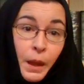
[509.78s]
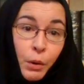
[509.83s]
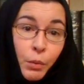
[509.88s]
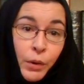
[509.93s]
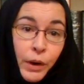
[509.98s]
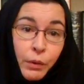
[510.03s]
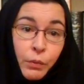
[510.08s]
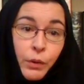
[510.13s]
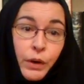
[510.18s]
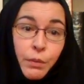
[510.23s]

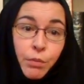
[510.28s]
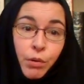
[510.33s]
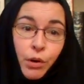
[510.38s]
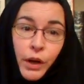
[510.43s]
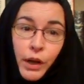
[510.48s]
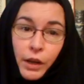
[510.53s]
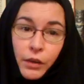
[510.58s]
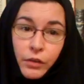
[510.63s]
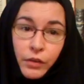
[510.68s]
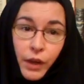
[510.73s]
When we
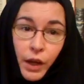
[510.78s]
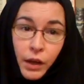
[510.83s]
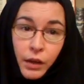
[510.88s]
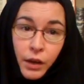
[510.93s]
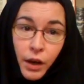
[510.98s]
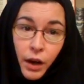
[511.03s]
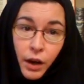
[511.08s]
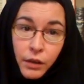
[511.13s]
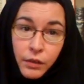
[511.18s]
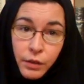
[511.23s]
praise
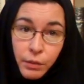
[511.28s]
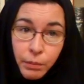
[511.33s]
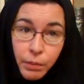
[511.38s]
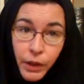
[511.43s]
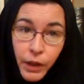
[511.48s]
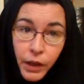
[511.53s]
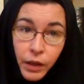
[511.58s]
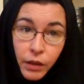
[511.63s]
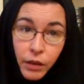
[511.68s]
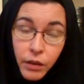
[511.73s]
and
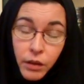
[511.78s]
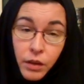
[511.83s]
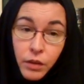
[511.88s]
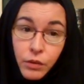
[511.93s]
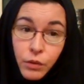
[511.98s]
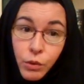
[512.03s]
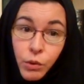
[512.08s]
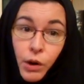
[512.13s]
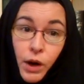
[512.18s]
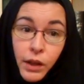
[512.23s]
contemplate
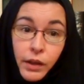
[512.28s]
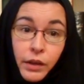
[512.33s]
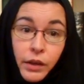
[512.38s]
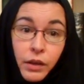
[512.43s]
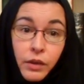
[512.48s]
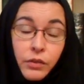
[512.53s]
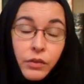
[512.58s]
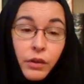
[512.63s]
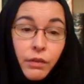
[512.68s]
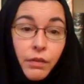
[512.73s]
these
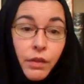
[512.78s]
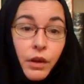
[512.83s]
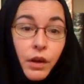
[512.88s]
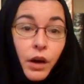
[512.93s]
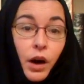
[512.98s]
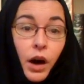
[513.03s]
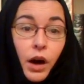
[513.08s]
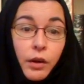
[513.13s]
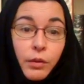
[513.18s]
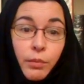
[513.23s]
qualities of the
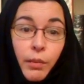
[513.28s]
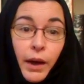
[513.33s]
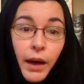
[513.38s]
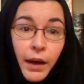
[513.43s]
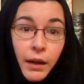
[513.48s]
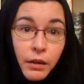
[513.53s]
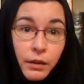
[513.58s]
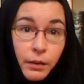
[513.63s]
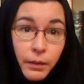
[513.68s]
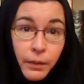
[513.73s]

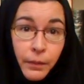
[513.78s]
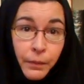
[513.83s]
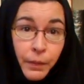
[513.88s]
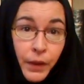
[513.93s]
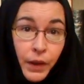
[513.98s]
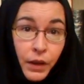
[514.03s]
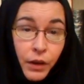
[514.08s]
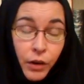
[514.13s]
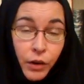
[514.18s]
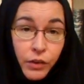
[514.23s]
God-man
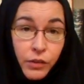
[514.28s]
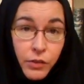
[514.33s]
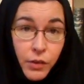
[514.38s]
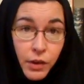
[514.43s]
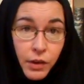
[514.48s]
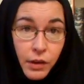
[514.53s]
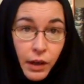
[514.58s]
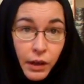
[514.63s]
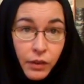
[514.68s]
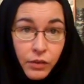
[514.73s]
in our
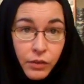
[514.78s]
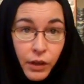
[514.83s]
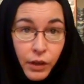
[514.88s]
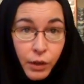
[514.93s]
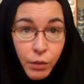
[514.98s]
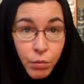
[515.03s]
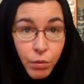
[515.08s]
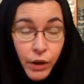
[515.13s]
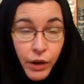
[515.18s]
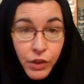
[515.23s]
Sunday
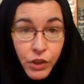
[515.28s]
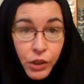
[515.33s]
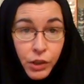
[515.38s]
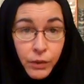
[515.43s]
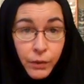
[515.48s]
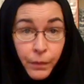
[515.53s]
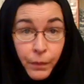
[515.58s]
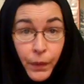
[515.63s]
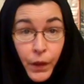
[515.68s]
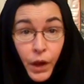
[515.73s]

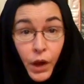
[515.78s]
celebration,